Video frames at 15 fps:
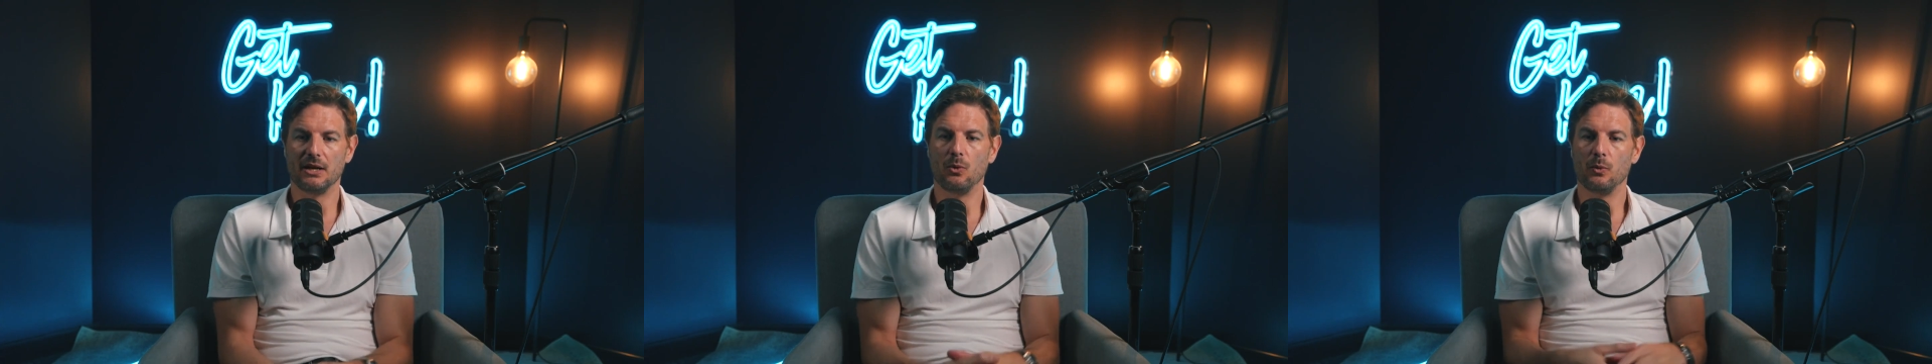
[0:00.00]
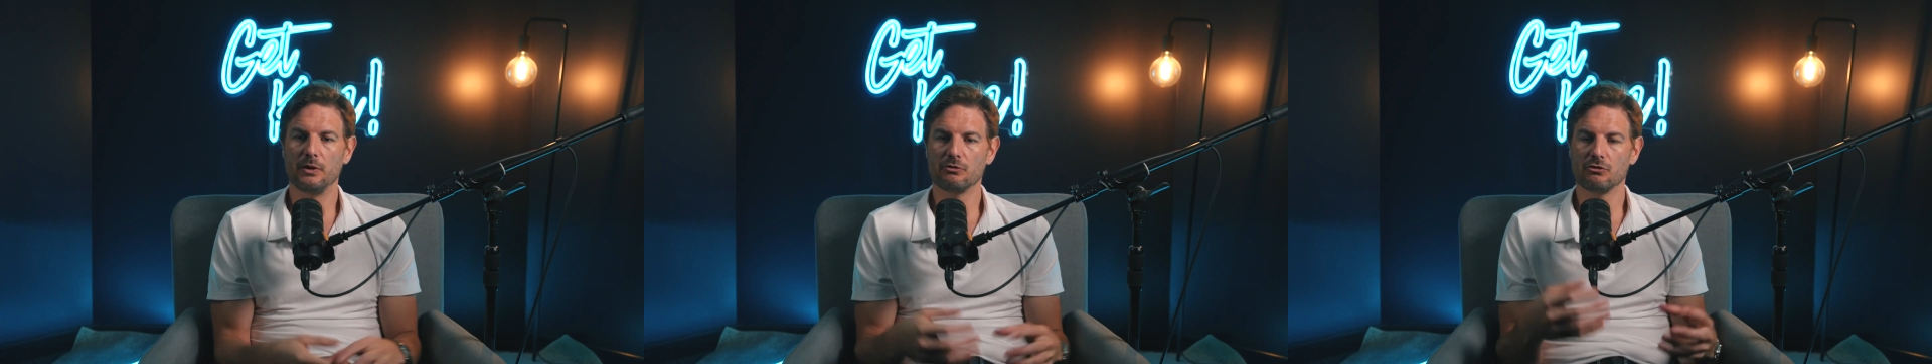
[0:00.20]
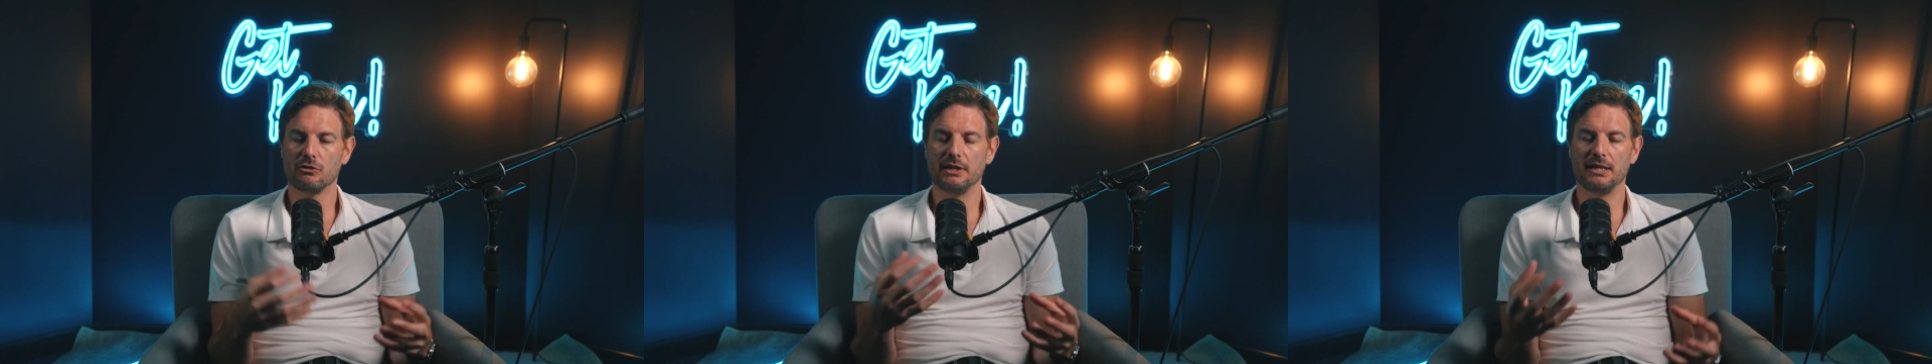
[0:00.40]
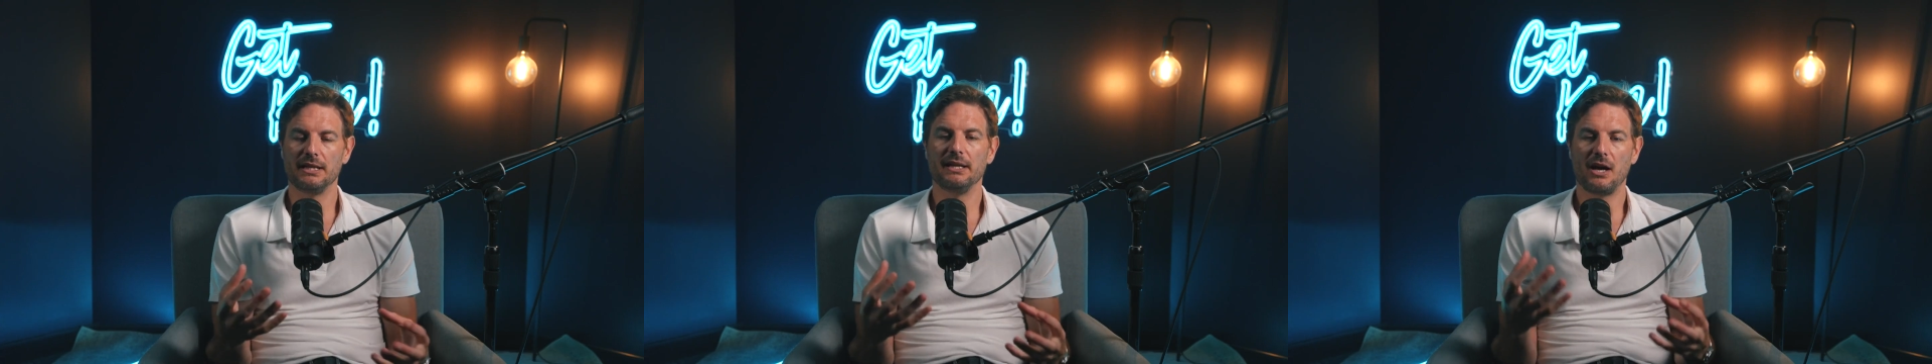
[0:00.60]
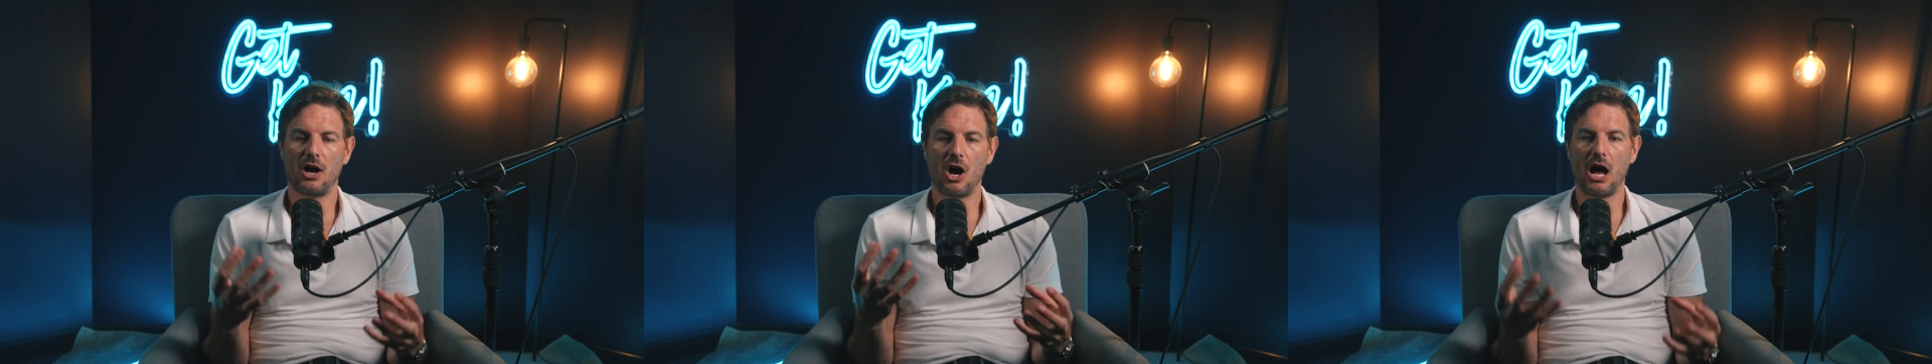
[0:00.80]
we really
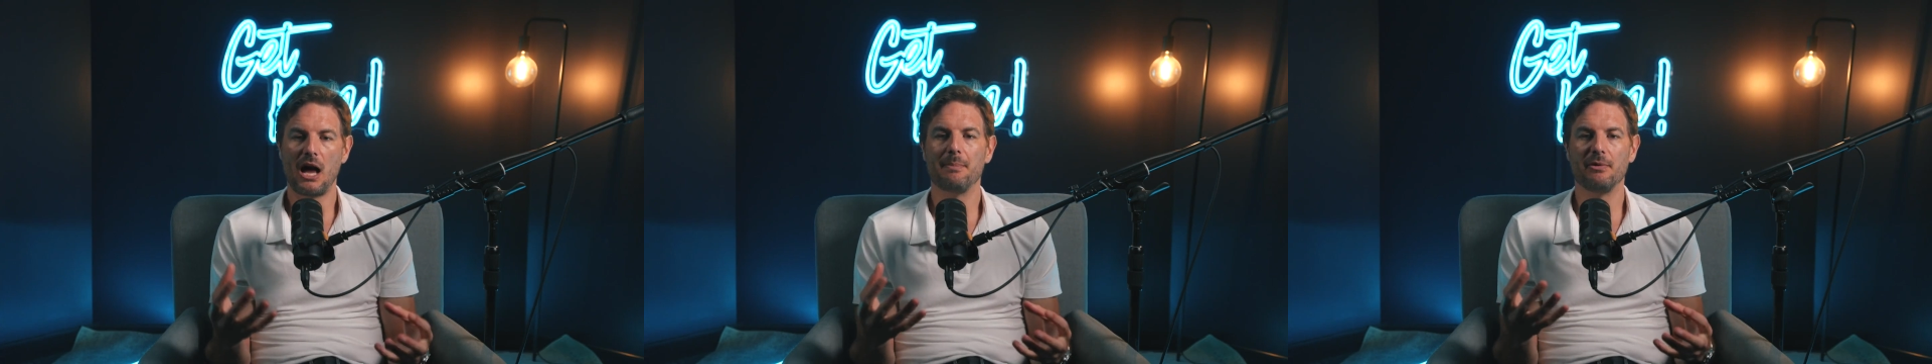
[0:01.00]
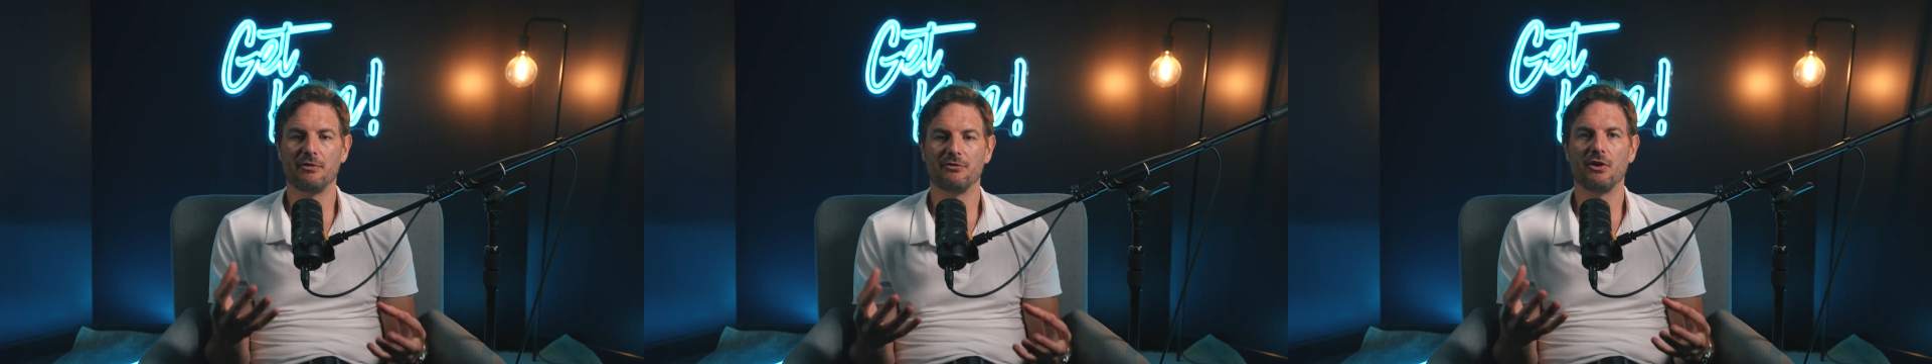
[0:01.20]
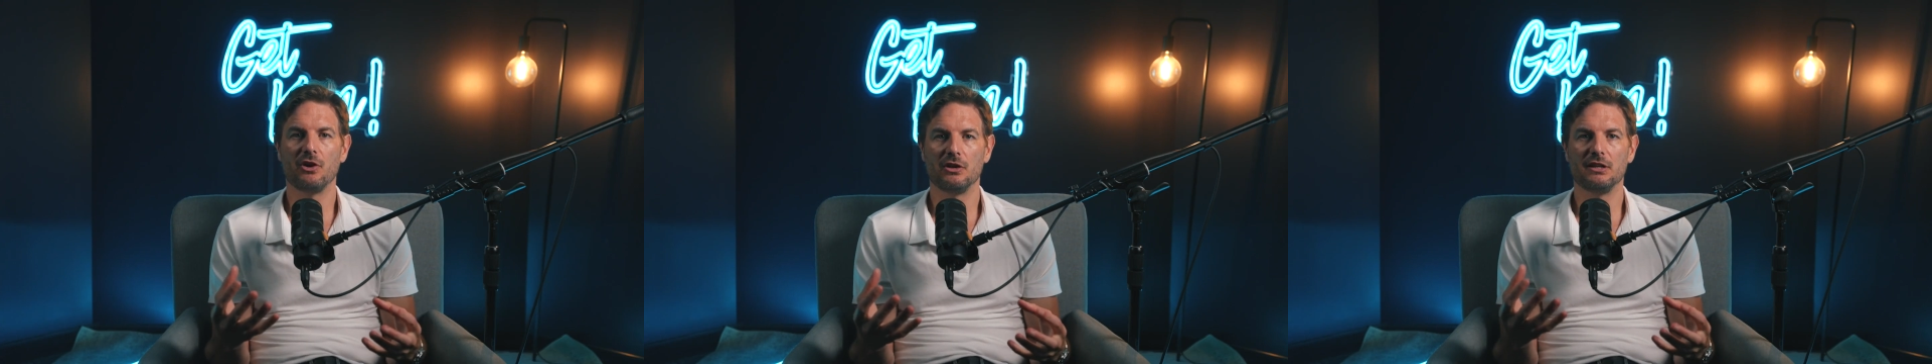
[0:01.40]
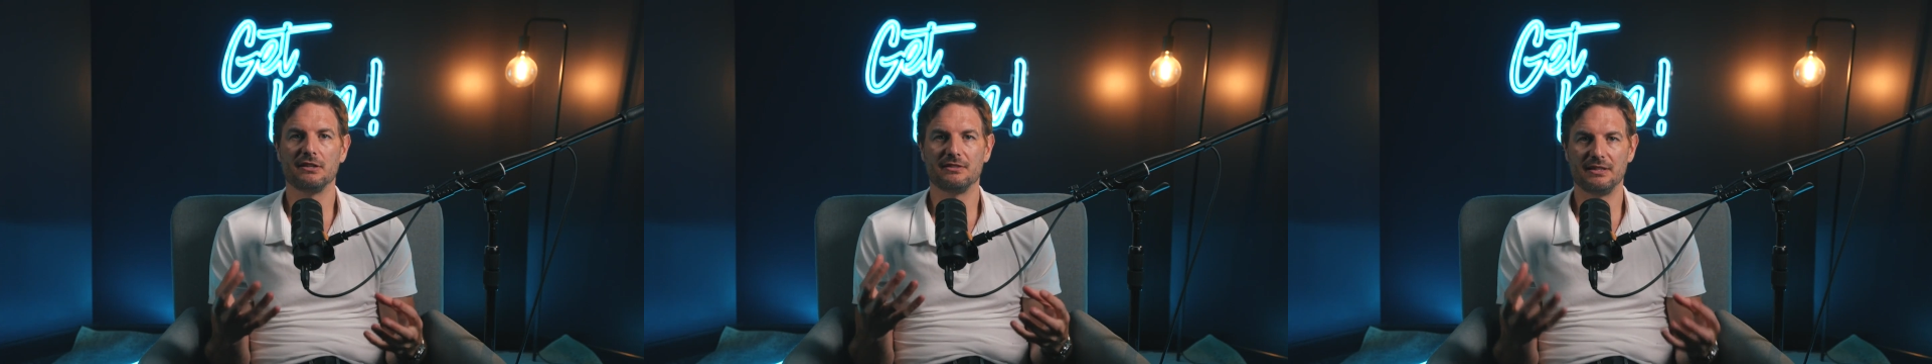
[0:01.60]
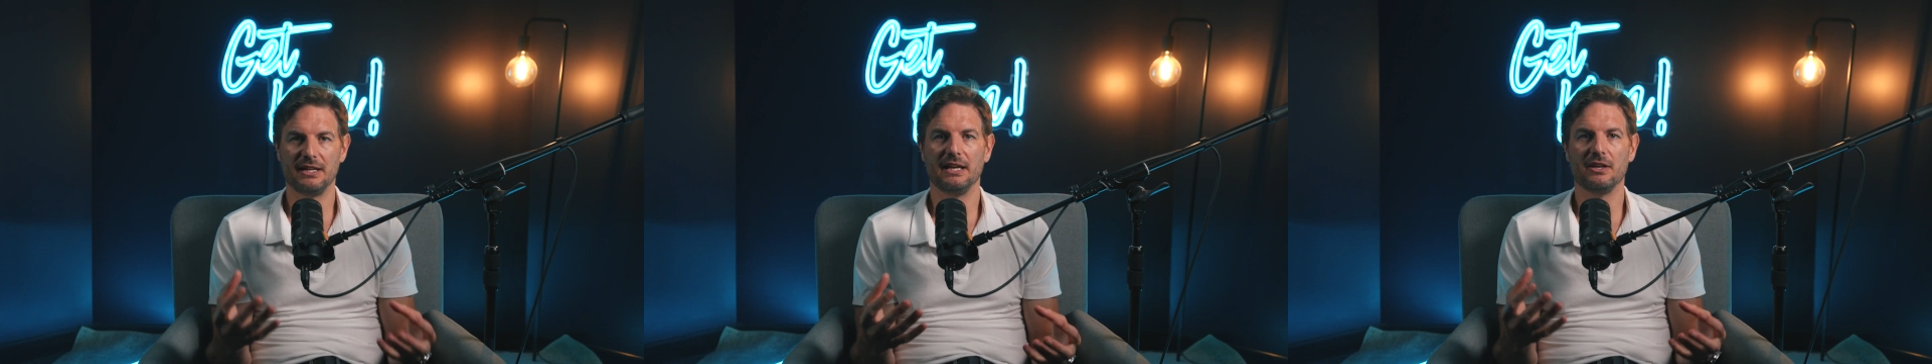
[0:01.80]

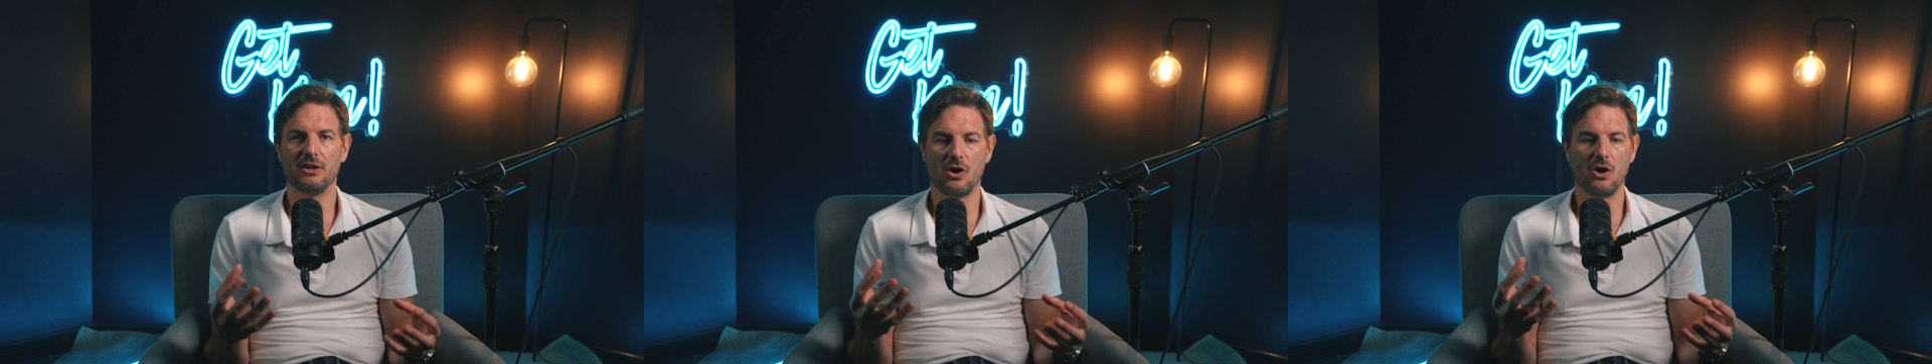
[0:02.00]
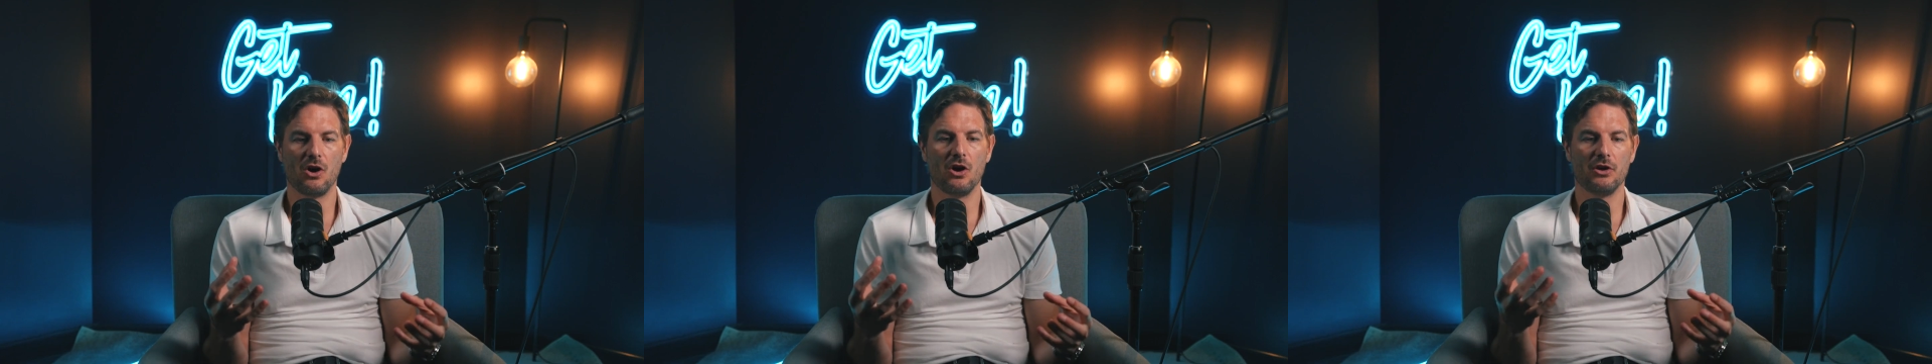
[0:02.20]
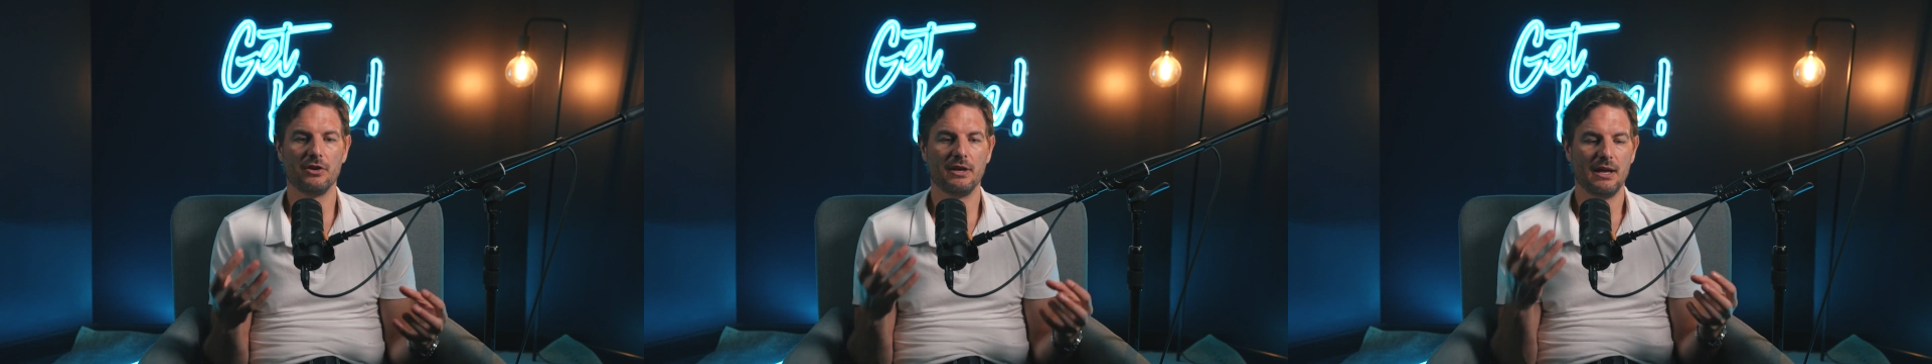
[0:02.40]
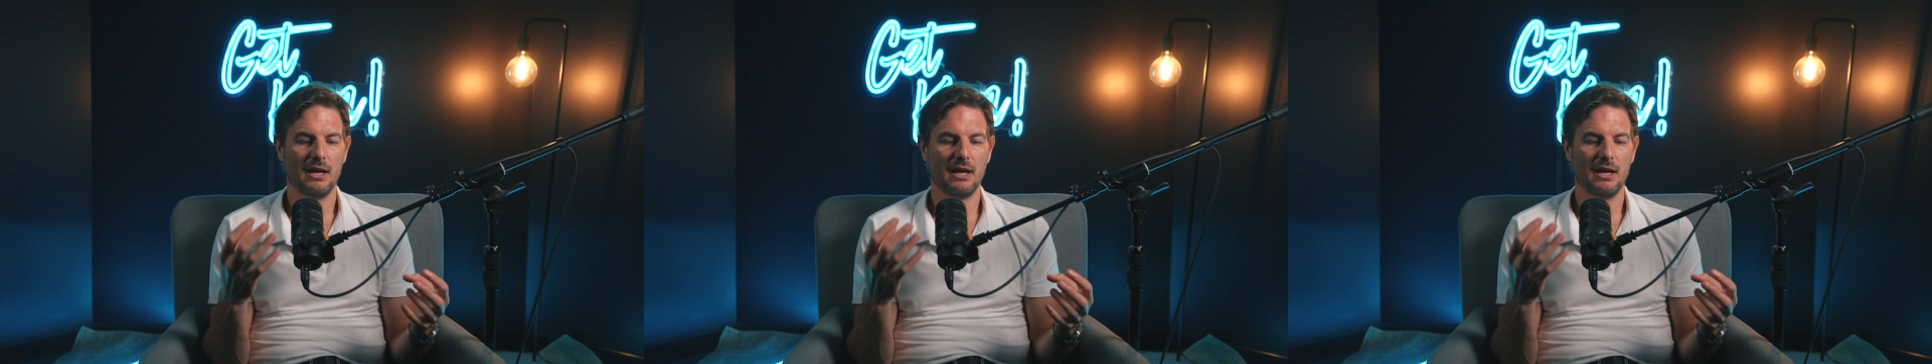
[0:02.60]
hyper-focused in on